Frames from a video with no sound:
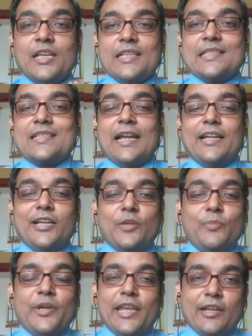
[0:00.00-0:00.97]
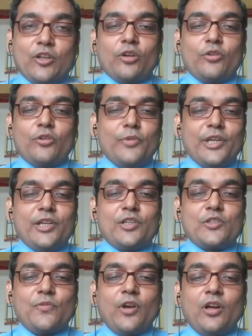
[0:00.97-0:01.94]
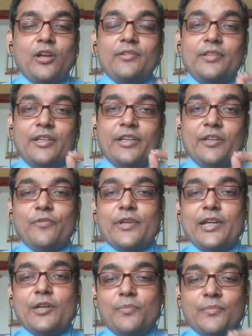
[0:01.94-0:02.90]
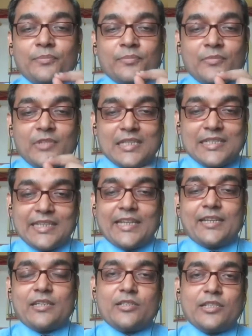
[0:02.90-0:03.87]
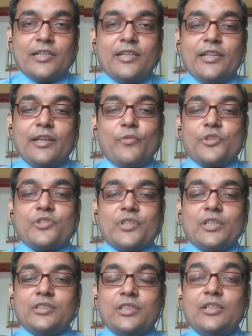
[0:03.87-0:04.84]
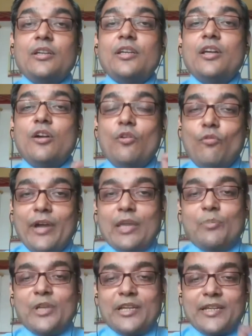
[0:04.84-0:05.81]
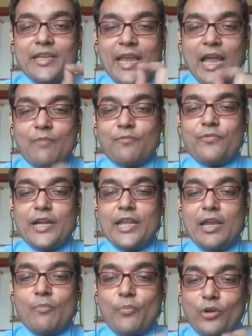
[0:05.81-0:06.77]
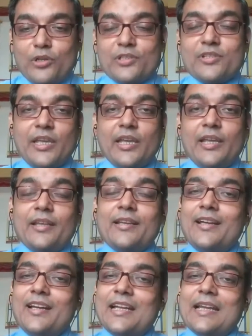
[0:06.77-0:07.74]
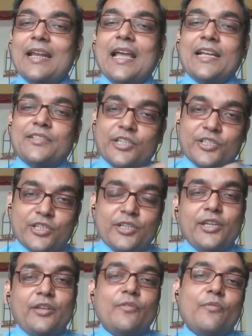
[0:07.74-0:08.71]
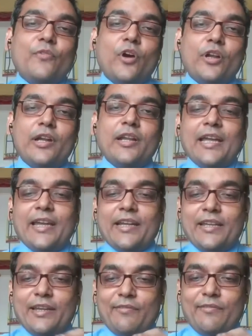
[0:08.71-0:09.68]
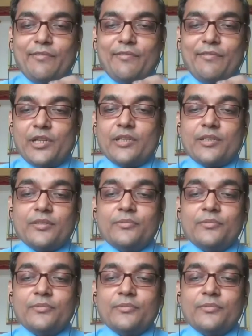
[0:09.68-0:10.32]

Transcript: Standard bidding documents for different sectors under infrastructure, viability gap funding policy, relaxation in foreign direct investment